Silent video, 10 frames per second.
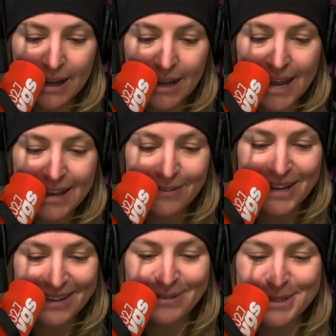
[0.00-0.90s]

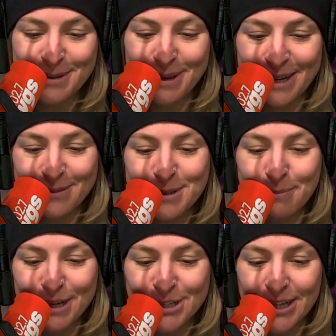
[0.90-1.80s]
it was a
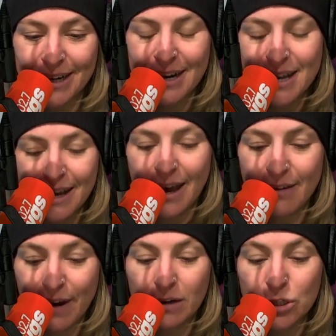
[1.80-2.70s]
picture
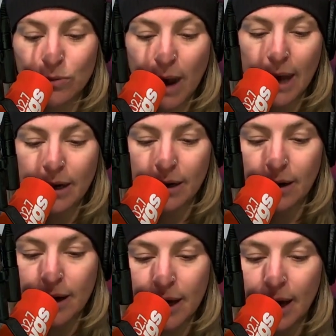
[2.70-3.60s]
of our dryer,